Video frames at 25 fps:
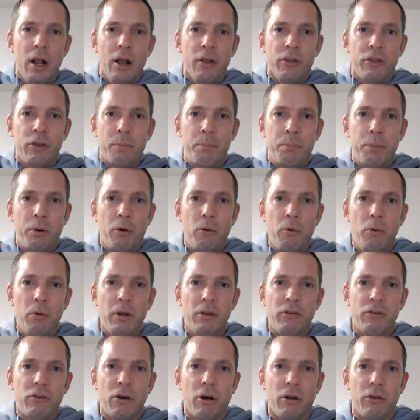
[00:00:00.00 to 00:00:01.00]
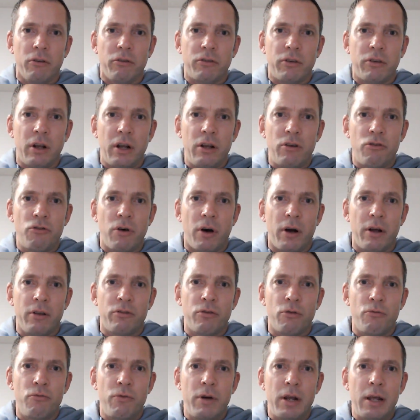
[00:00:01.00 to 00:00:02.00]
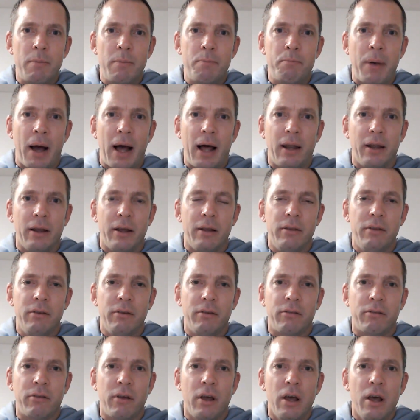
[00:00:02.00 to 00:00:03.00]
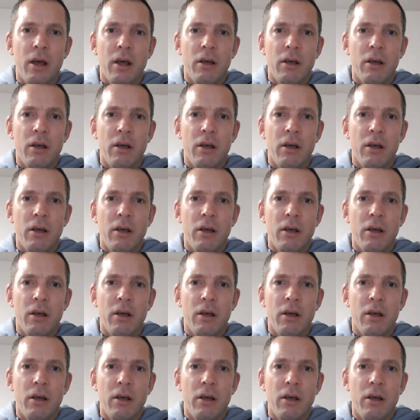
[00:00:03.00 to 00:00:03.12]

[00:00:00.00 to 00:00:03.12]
The pool is constantly trying to rebalance,